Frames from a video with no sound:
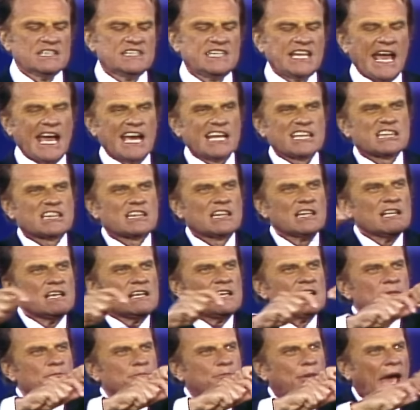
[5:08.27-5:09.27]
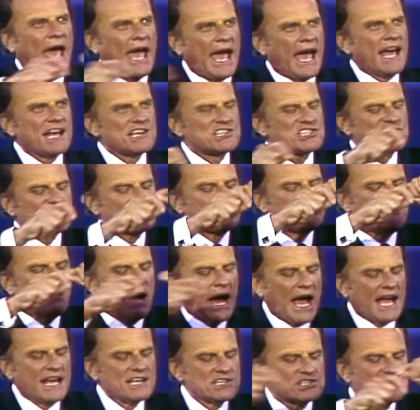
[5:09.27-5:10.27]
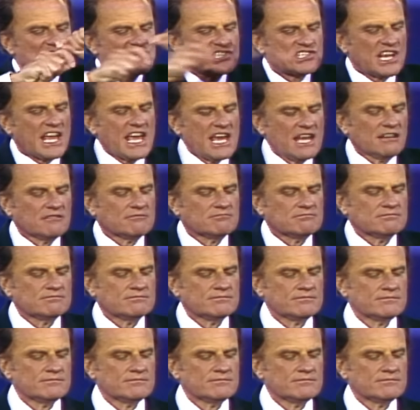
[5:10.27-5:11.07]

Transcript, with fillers: death passed by sin